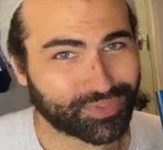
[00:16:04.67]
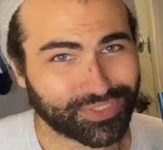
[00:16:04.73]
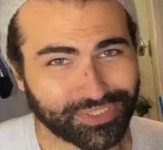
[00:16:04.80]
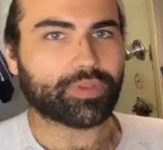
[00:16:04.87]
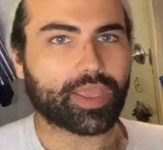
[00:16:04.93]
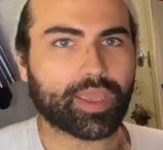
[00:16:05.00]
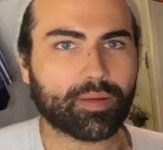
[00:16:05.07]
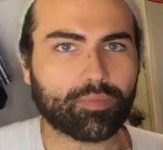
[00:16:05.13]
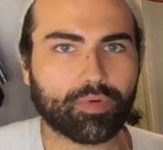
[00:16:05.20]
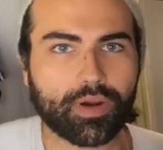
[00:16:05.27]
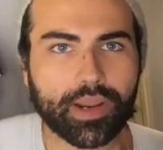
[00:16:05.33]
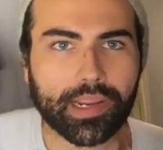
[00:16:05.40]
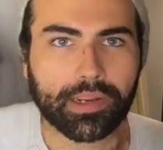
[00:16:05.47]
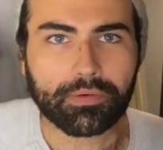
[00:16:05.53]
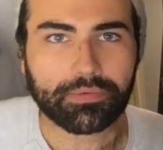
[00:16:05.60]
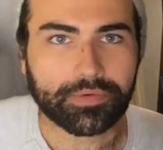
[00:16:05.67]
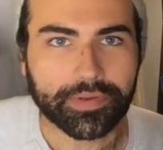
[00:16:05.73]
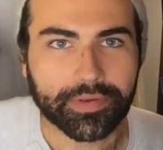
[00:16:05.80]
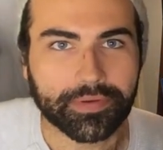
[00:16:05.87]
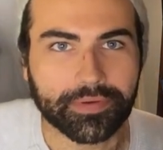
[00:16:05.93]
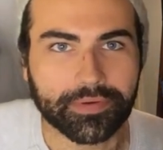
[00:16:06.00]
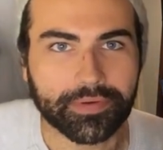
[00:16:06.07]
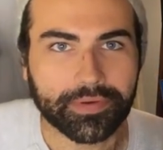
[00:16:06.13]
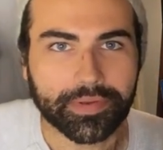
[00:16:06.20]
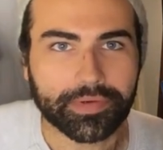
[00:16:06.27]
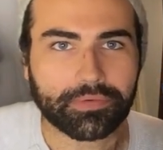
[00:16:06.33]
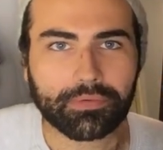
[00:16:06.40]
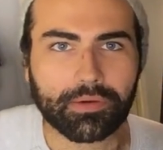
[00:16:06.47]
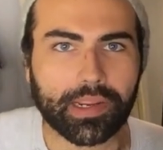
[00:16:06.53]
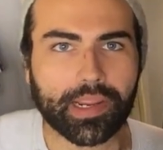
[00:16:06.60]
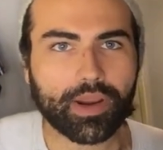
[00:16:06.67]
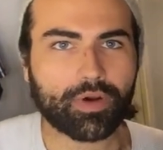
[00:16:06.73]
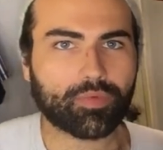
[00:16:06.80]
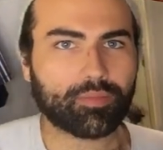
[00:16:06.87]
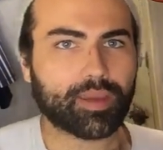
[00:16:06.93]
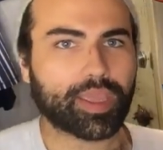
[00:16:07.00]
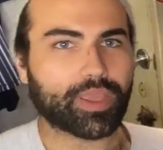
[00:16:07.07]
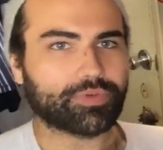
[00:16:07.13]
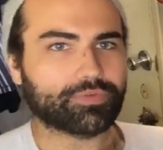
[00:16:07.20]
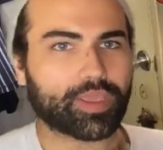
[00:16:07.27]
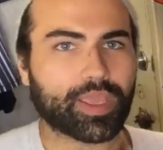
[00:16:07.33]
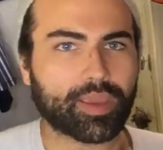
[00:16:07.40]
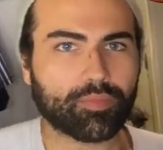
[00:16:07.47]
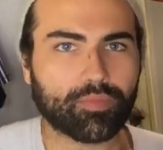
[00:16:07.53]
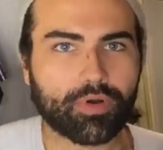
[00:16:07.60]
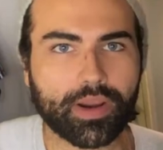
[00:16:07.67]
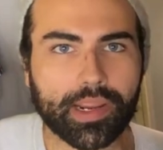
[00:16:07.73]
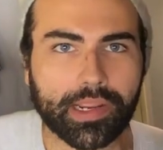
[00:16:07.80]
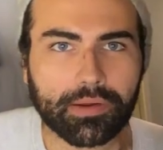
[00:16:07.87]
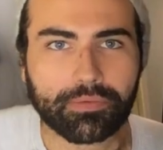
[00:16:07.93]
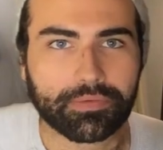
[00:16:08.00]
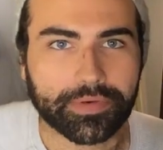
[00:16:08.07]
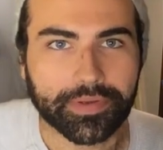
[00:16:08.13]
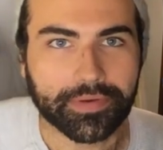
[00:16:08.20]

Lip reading: by Dan Brown. Where am I? Dan Brown.